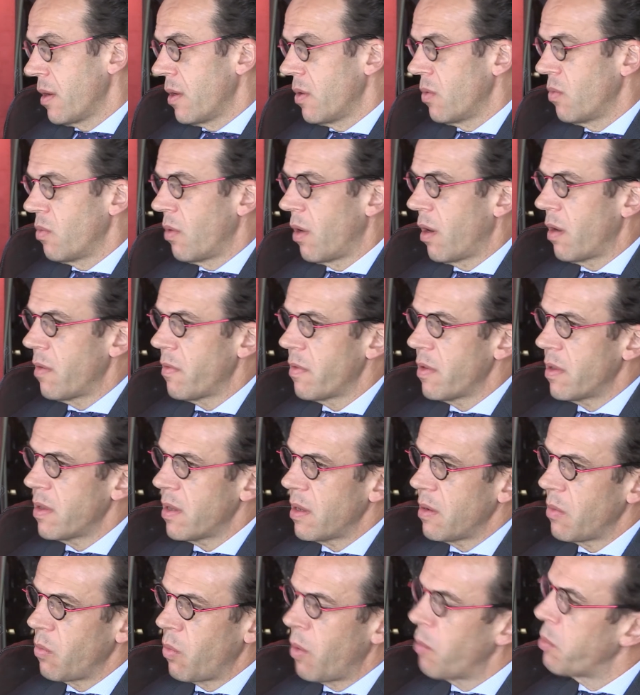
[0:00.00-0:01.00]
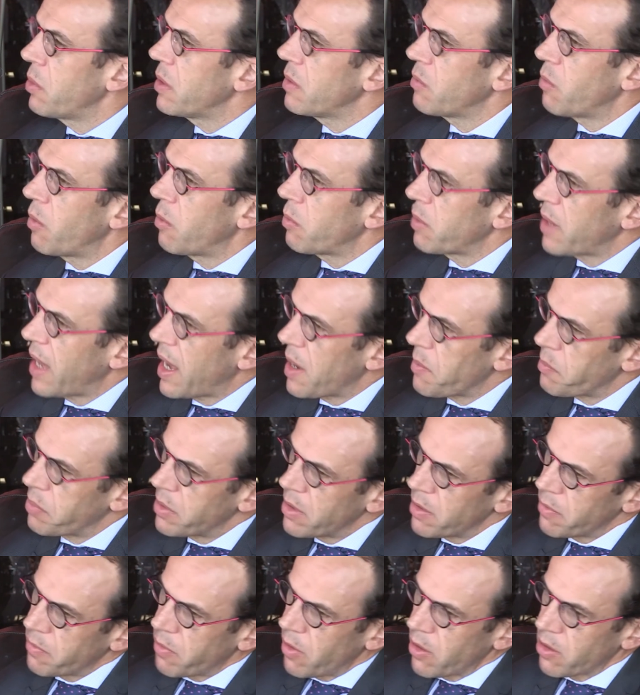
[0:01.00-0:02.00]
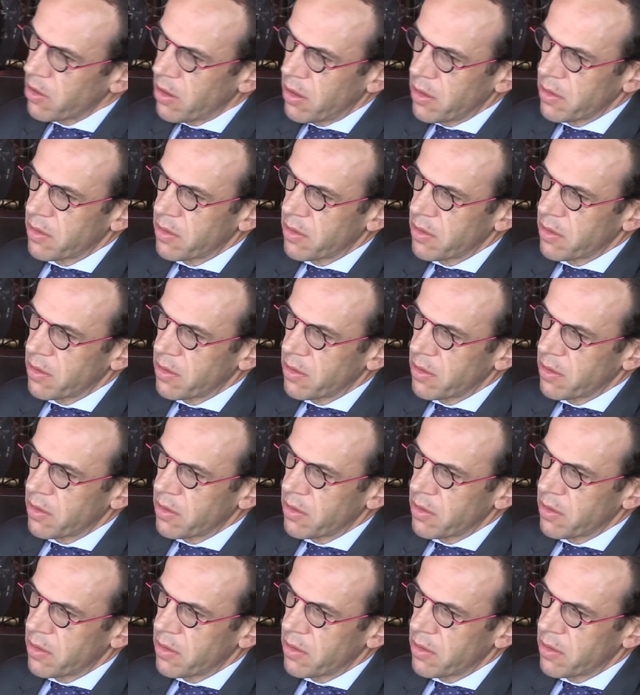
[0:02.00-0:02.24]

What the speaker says: Rather, what would happen if what